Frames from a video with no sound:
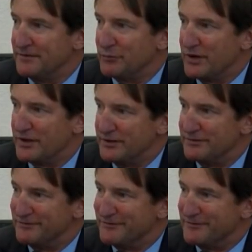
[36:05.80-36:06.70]
we had
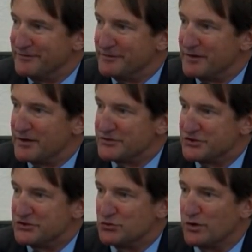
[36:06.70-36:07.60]
a
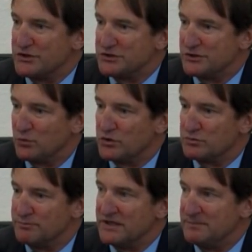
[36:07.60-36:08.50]
situation in
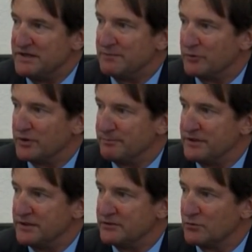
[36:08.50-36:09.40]
which many people had
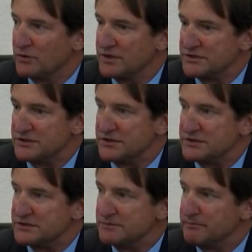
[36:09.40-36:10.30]
been in the
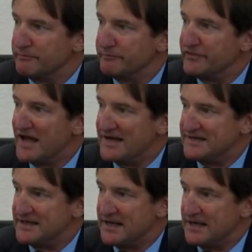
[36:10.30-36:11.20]
residence
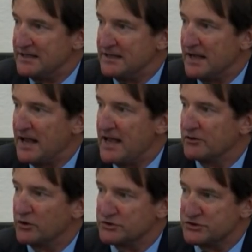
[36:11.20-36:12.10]
that day and
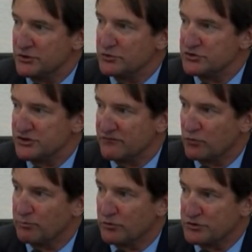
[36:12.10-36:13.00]
also
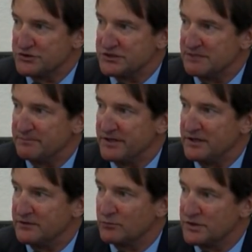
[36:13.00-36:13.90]
several persons had been
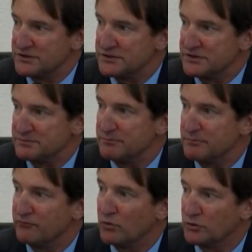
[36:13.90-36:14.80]
in the residence
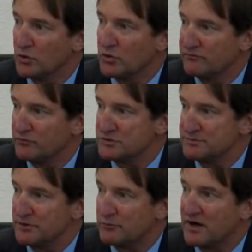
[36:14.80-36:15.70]
before law
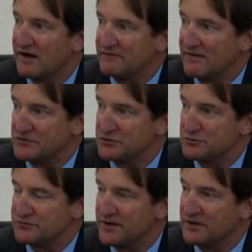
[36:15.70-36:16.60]
enforcement arrived after she
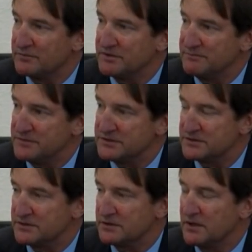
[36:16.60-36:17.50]
was found to be
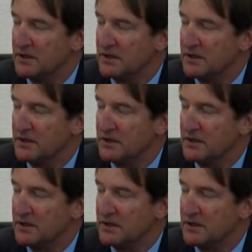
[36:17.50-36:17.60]
missing.